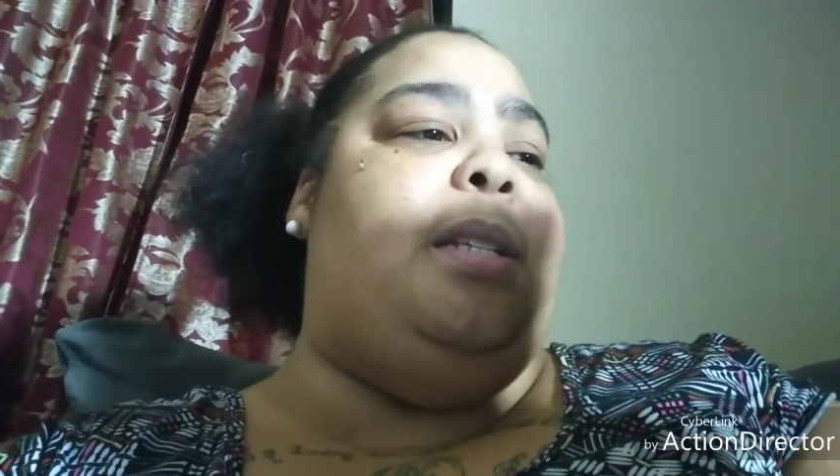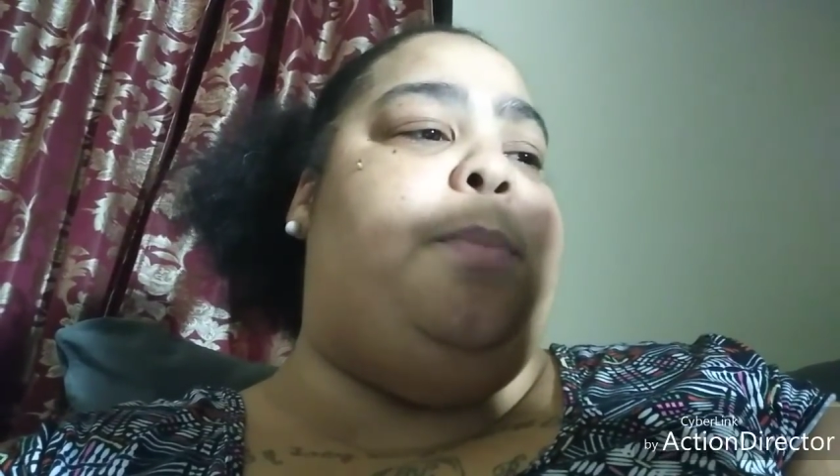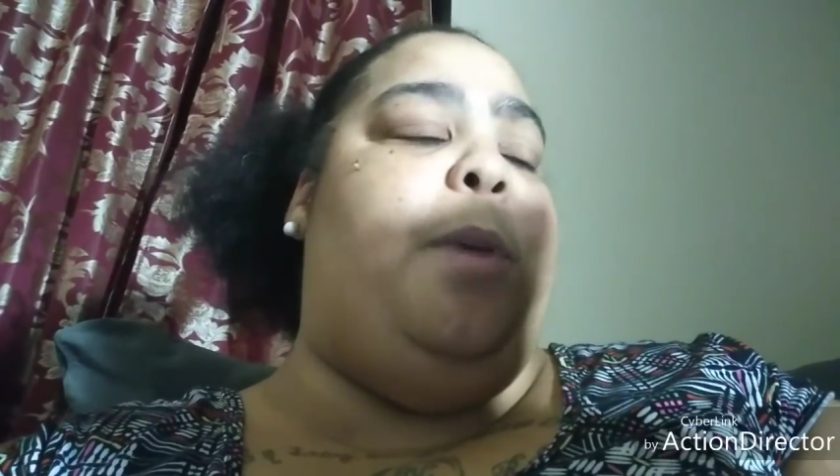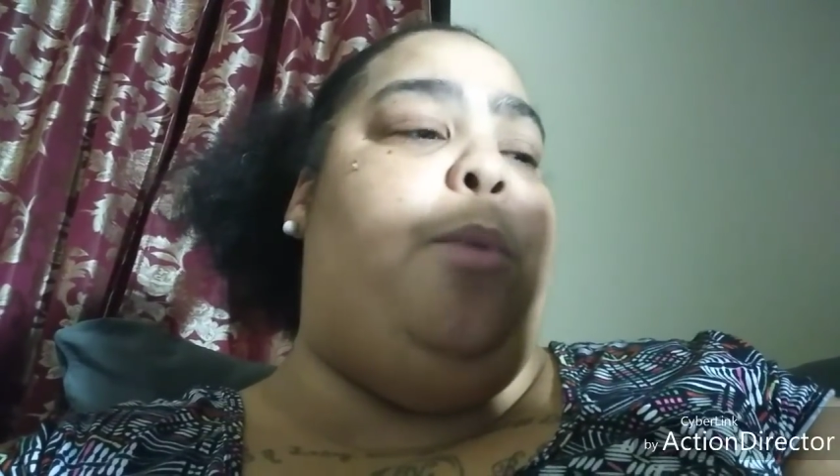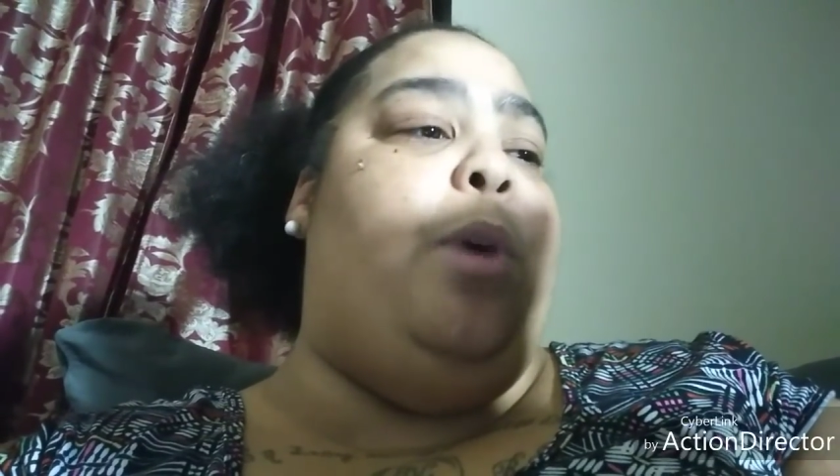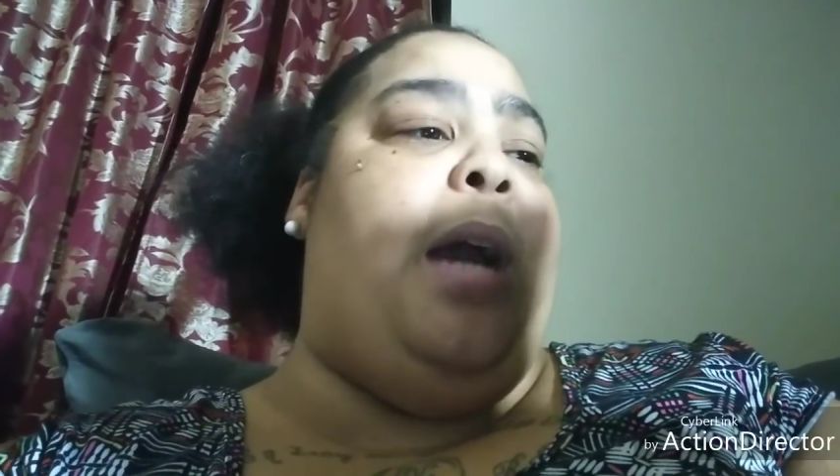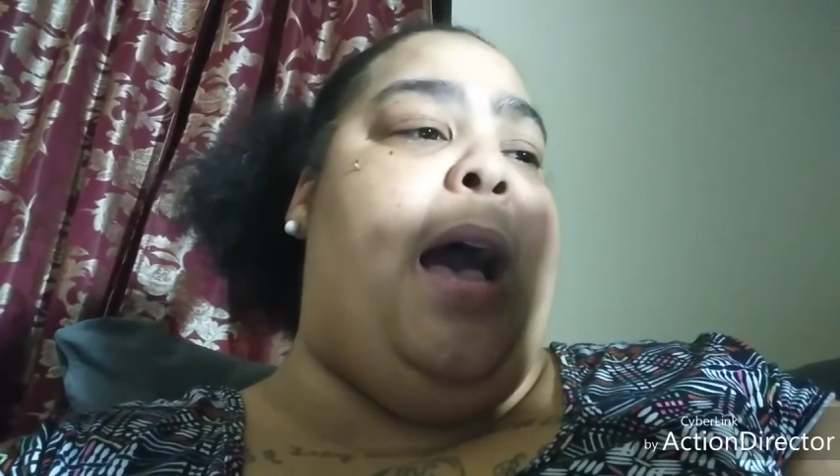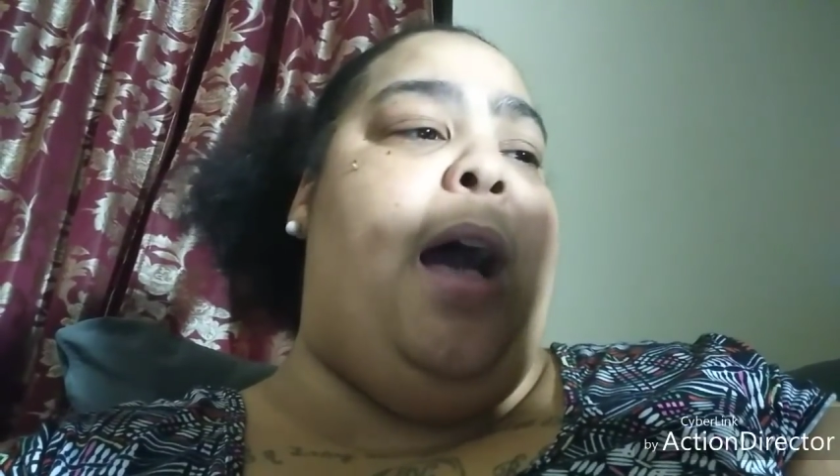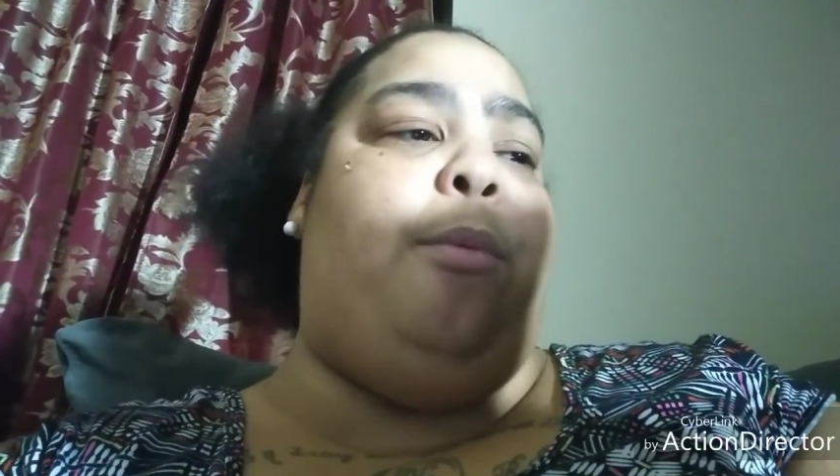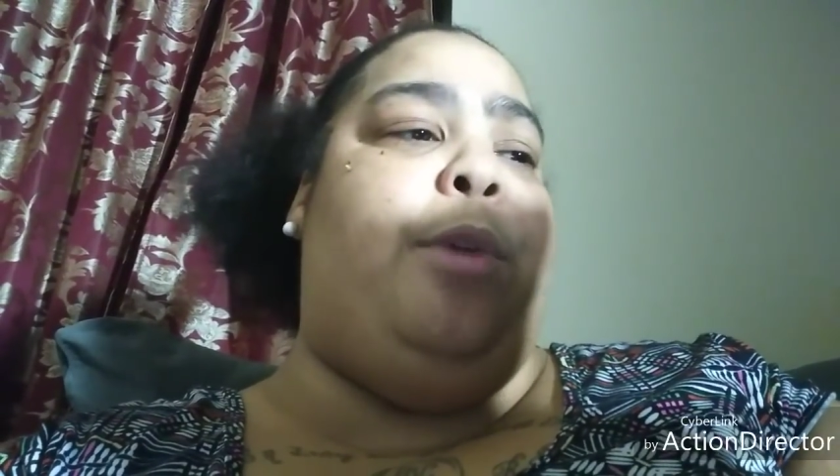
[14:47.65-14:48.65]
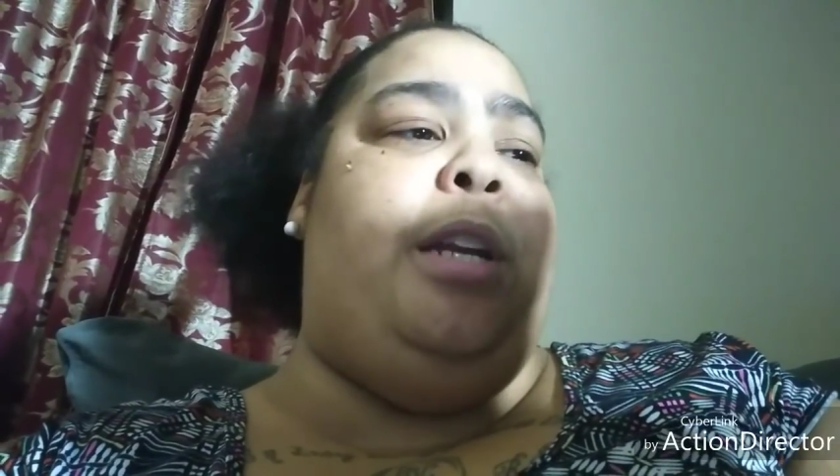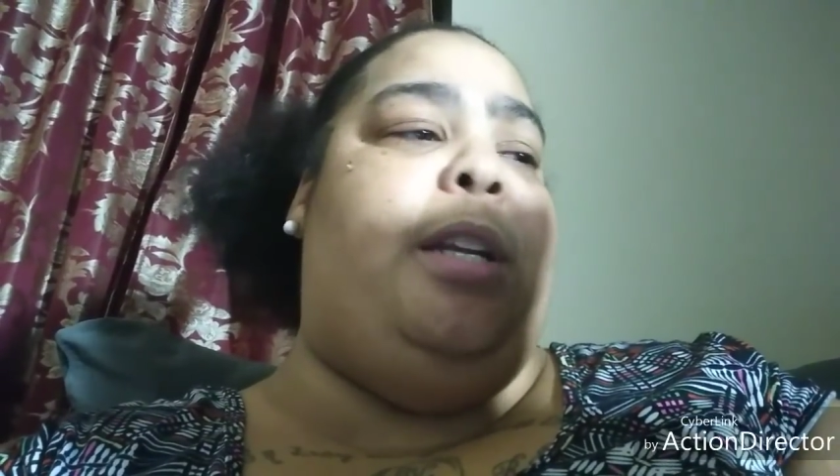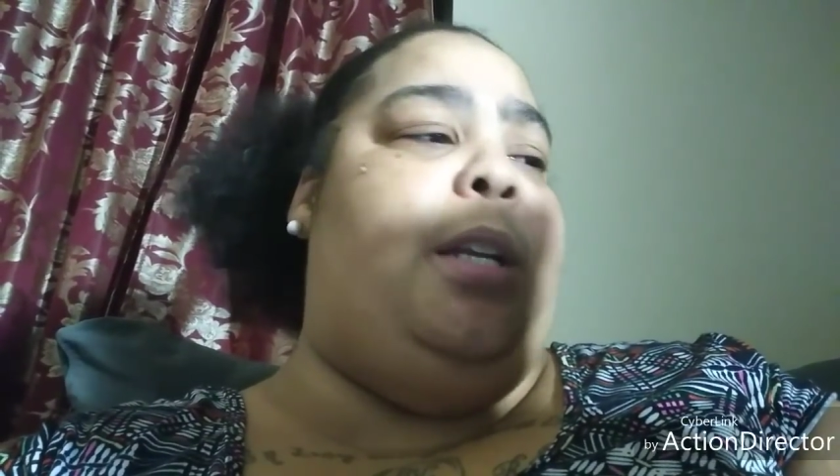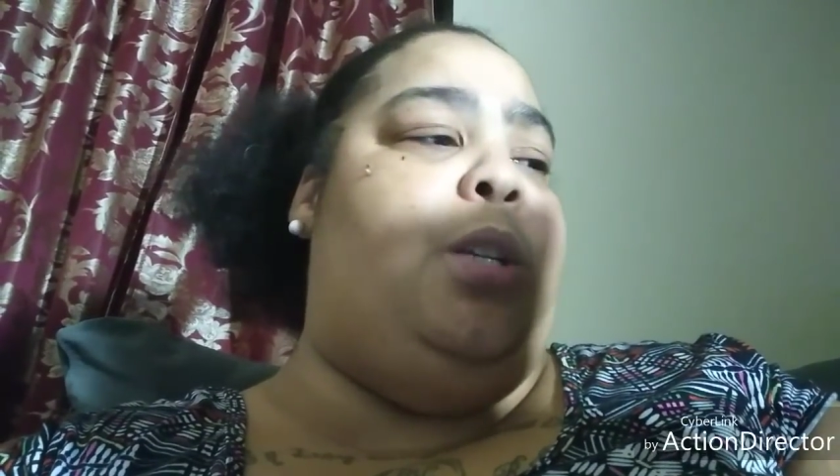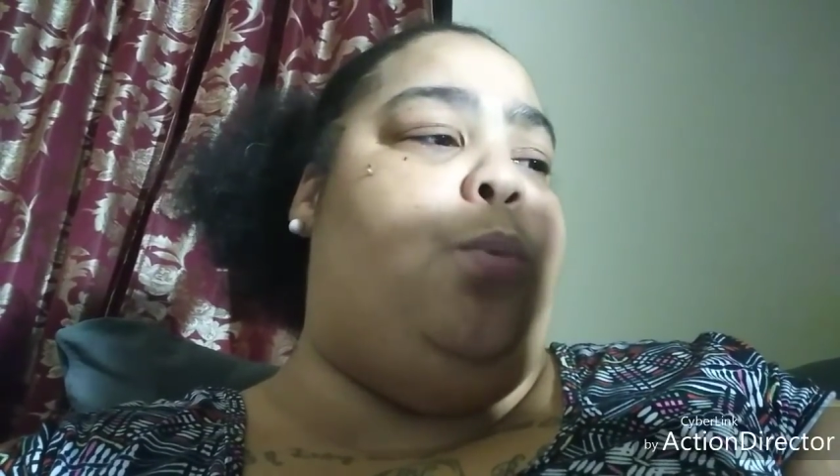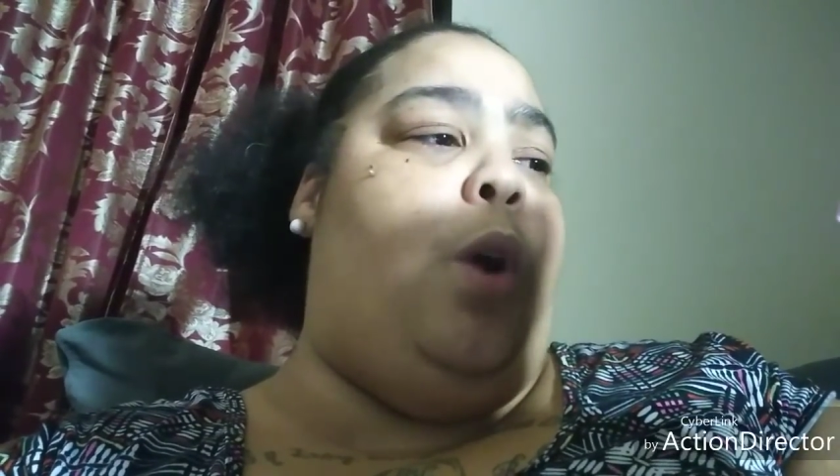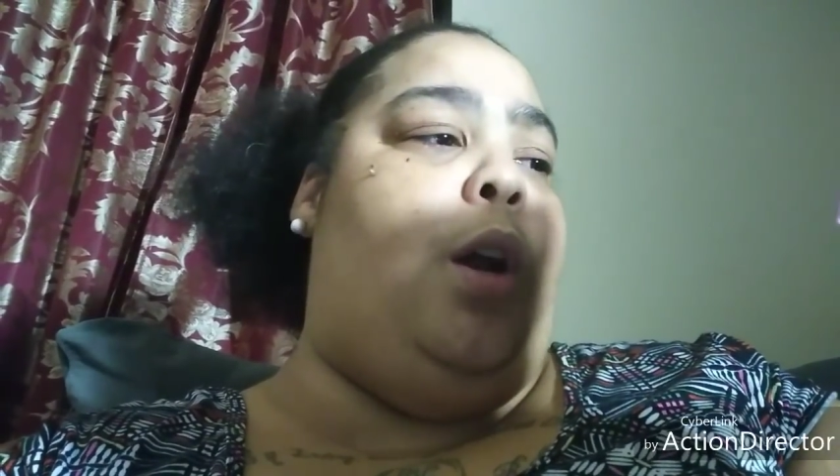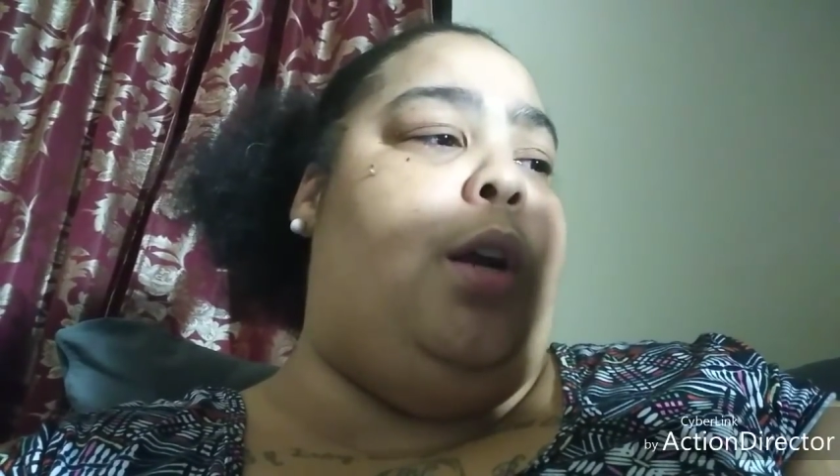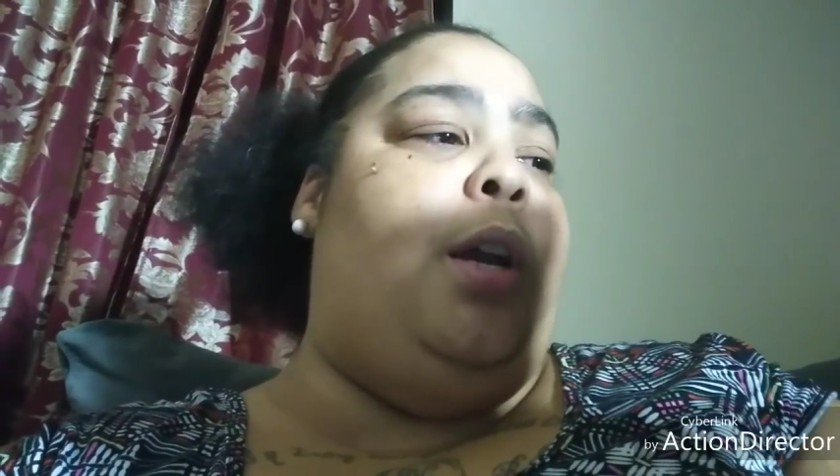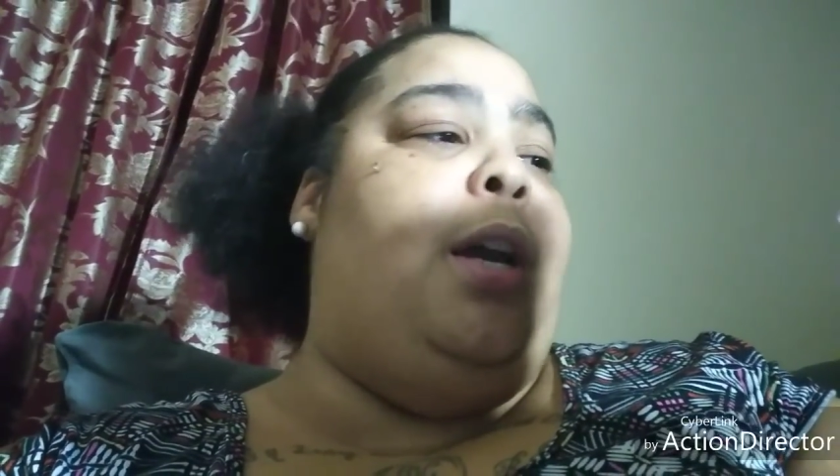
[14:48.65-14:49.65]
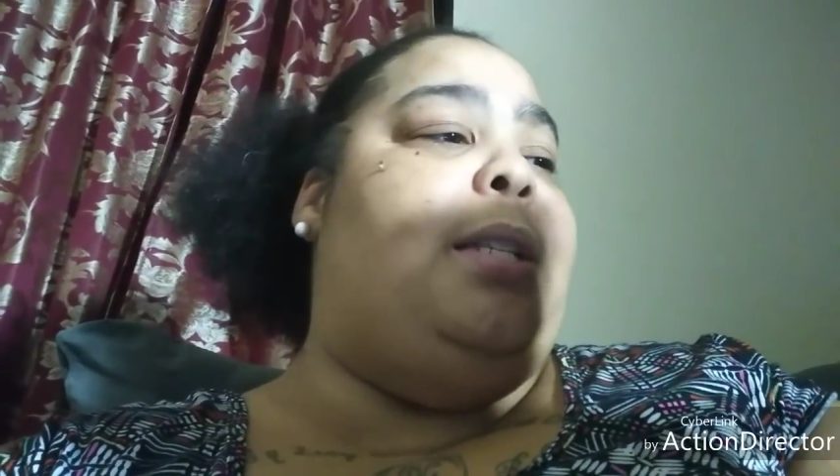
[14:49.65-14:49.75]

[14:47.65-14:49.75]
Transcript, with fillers: to spend with God, reading his word,